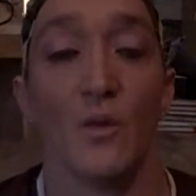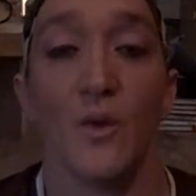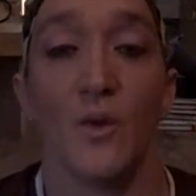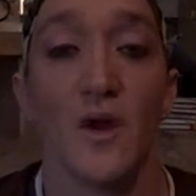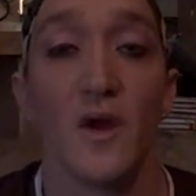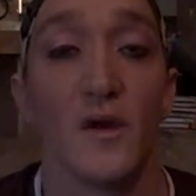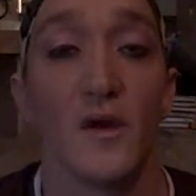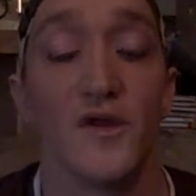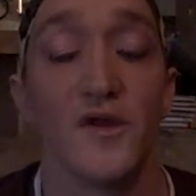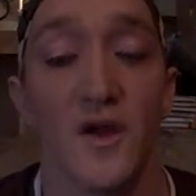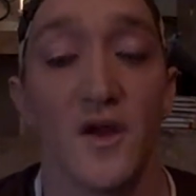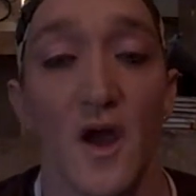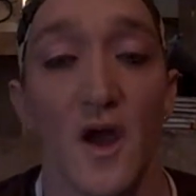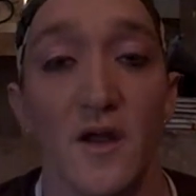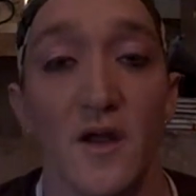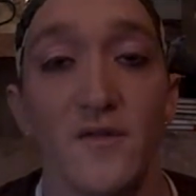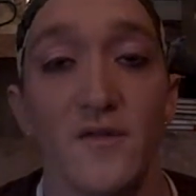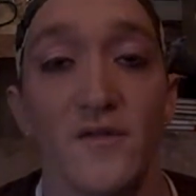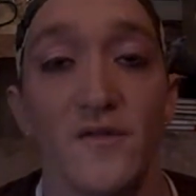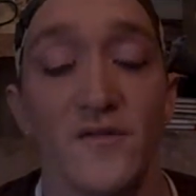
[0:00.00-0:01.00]
we are
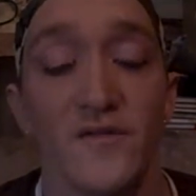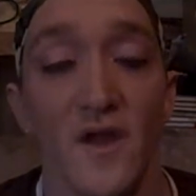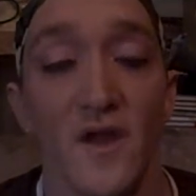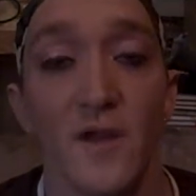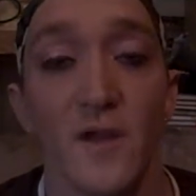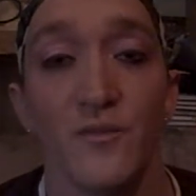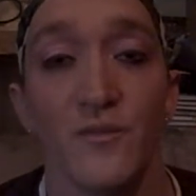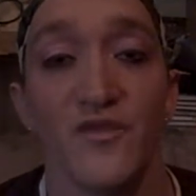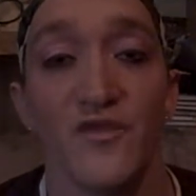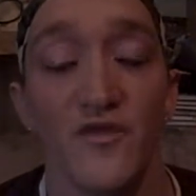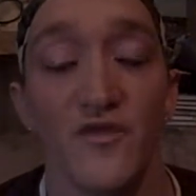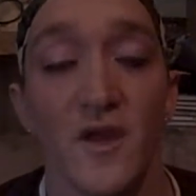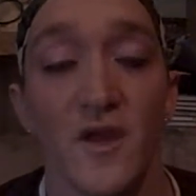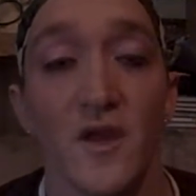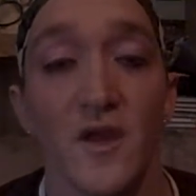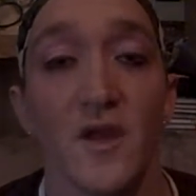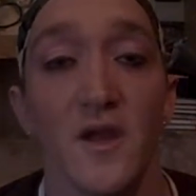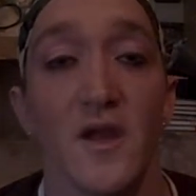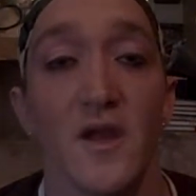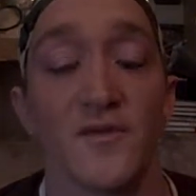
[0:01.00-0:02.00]
denied the same
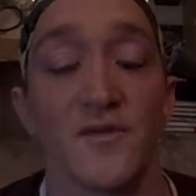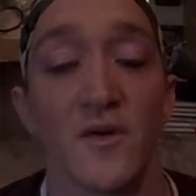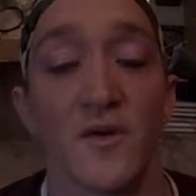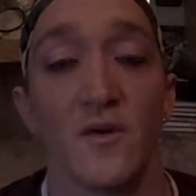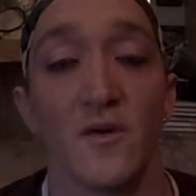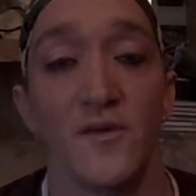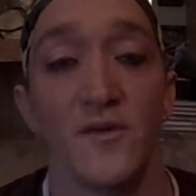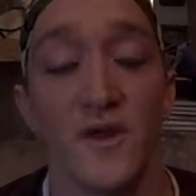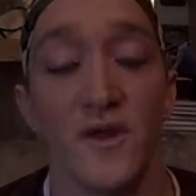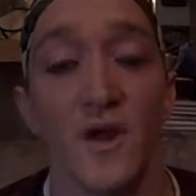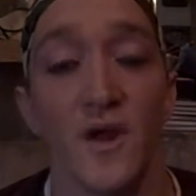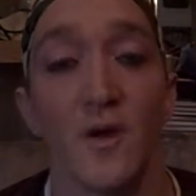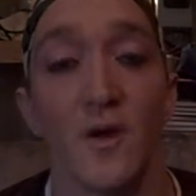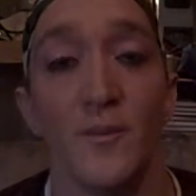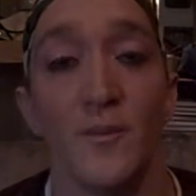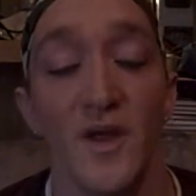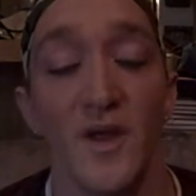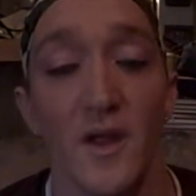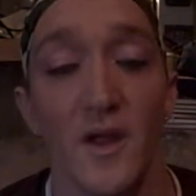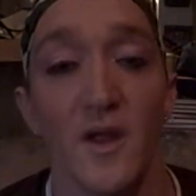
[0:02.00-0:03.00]
thing as our
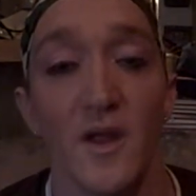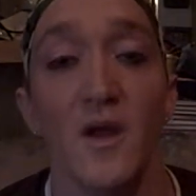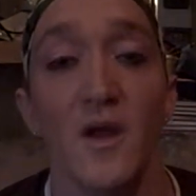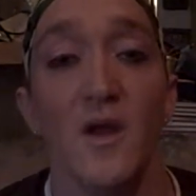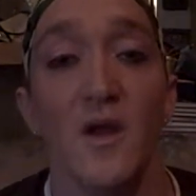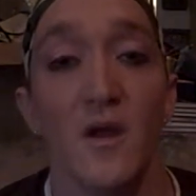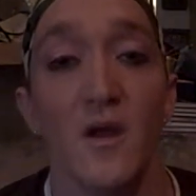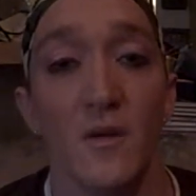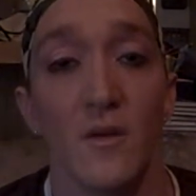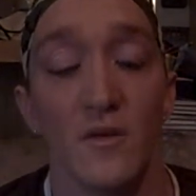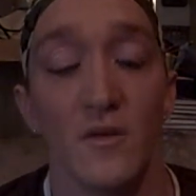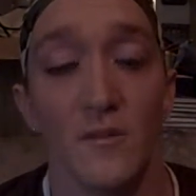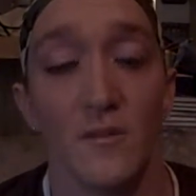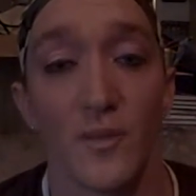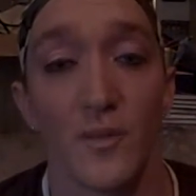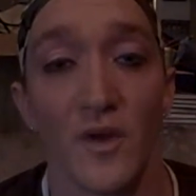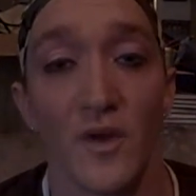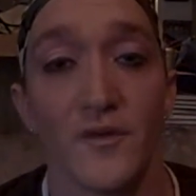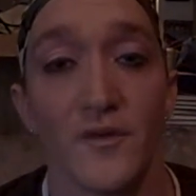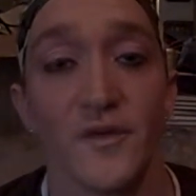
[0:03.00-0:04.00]
GLB
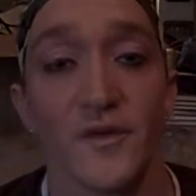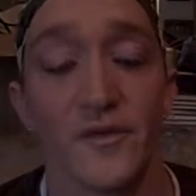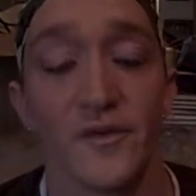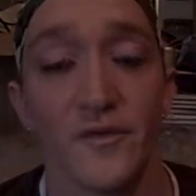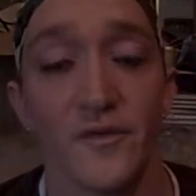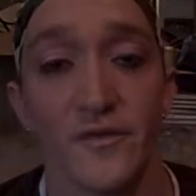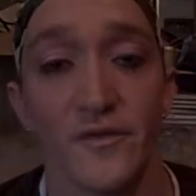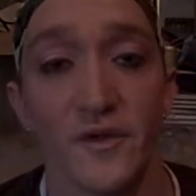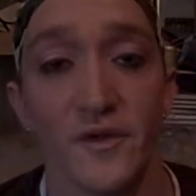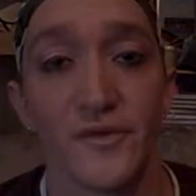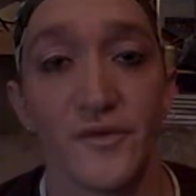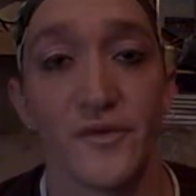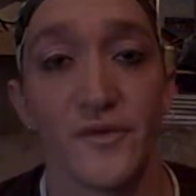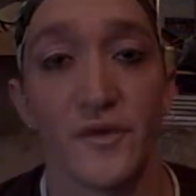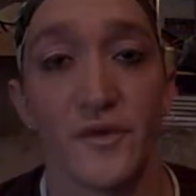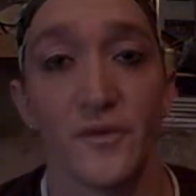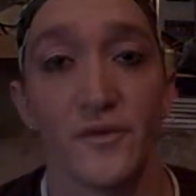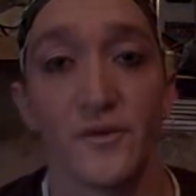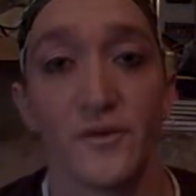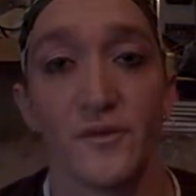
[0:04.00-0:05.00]
brothers and
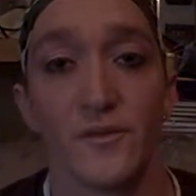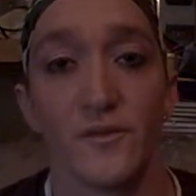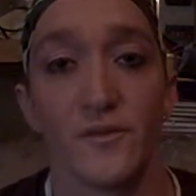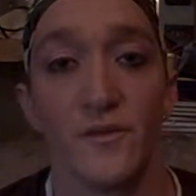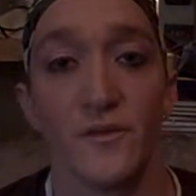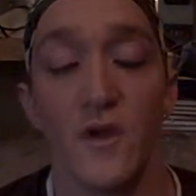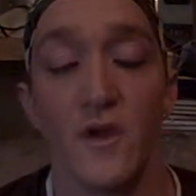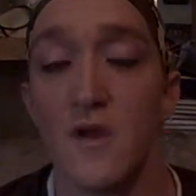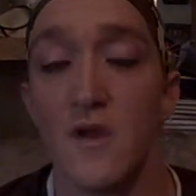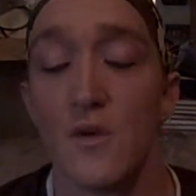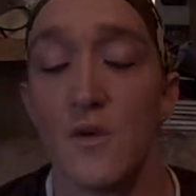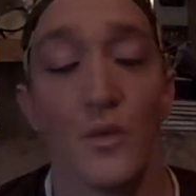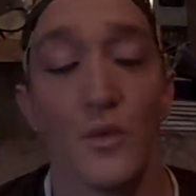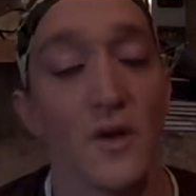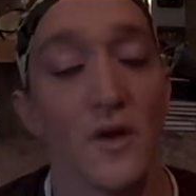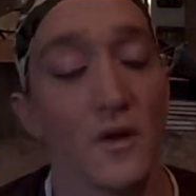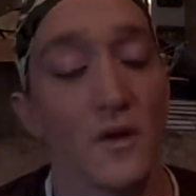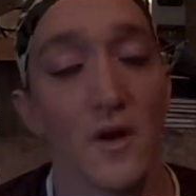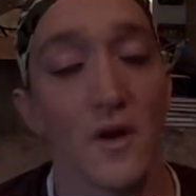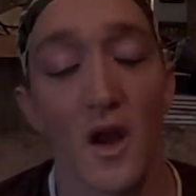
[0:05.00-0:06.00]
sisters.
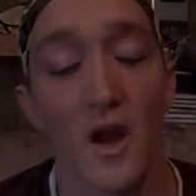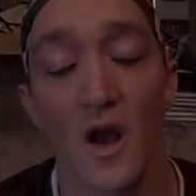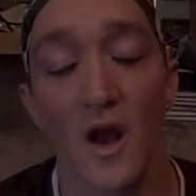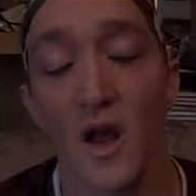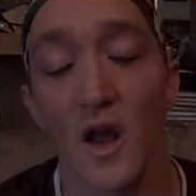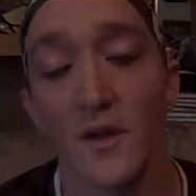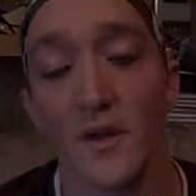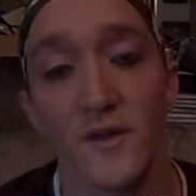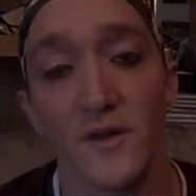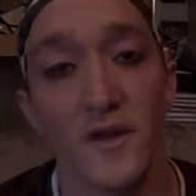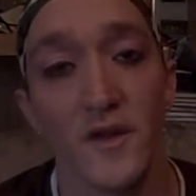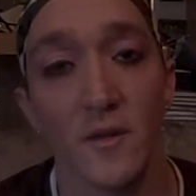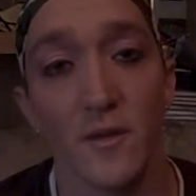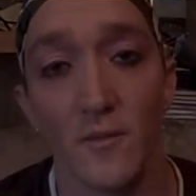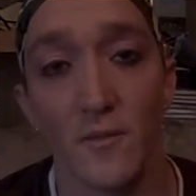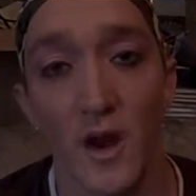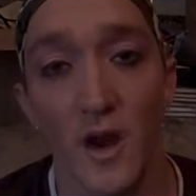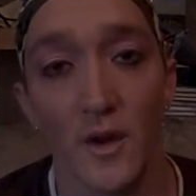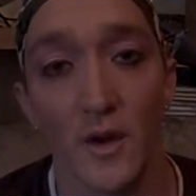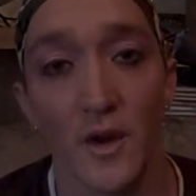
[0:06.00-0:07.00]
We are not allowed to get
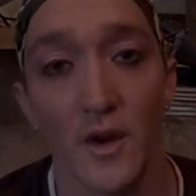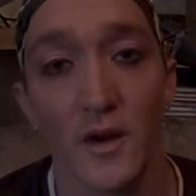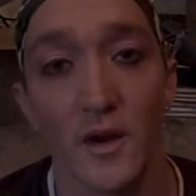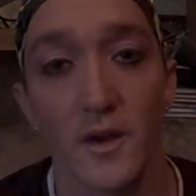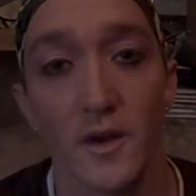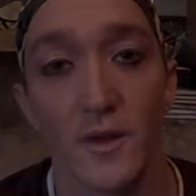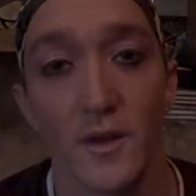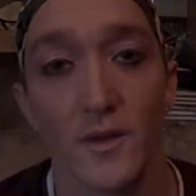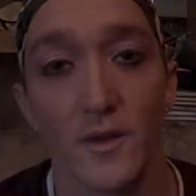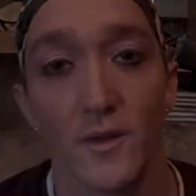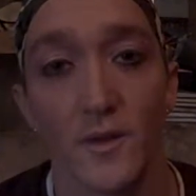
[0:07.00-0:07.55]
married.